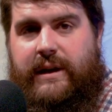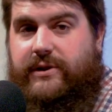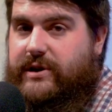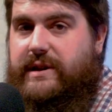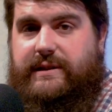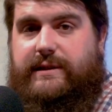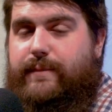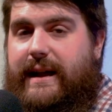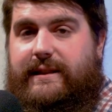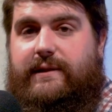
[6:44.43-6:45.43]
Jesus
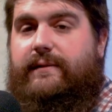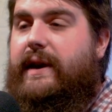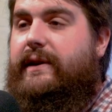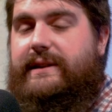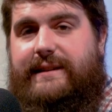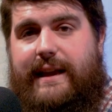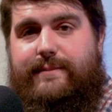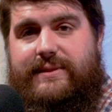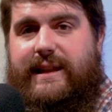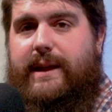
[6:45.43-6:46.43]
made this very
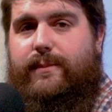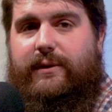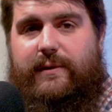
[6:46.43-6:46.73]
same statement